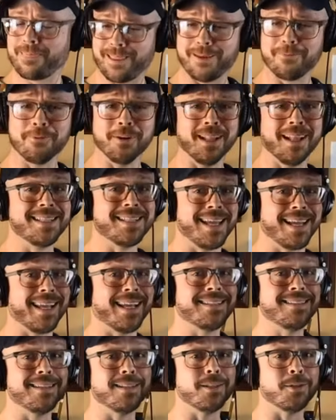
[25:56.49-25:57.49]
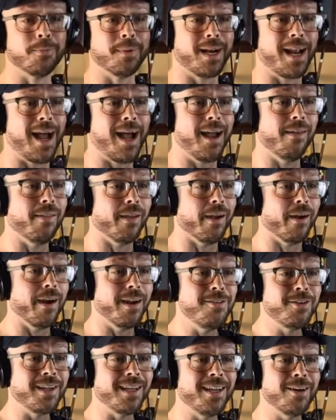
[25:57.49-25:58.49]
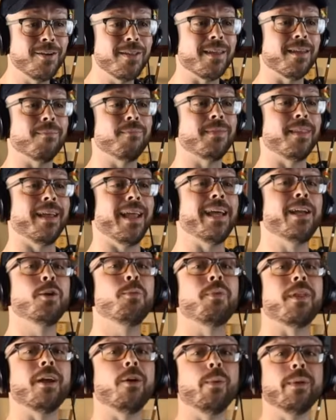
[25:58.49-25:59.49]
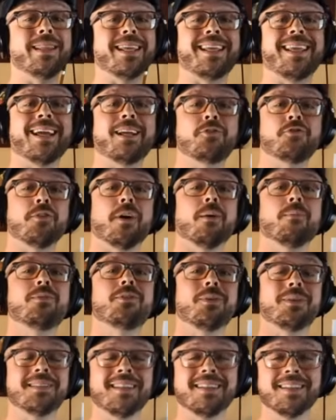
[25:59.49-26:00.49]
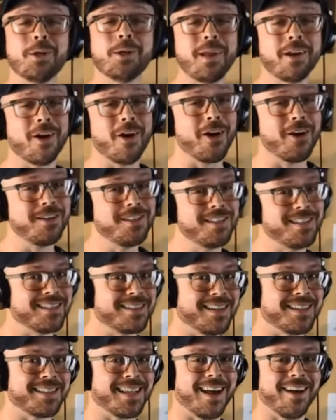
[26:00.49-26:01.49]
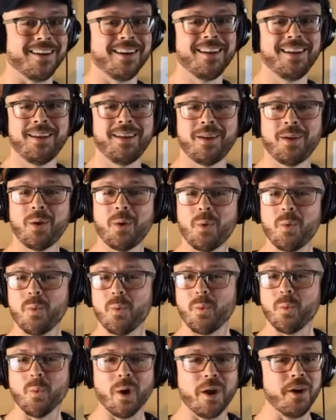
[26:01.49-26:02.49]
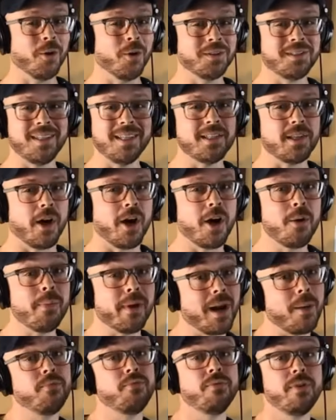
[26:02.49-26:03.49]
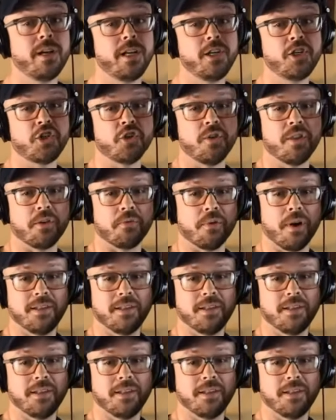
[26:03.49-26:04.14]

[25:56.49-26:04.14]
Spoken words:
And realize that gets a little bit high there, and you can hear the interplay with the kick drum, so it's a little bit hard to suss out what notes these are, but I'm pretty sure that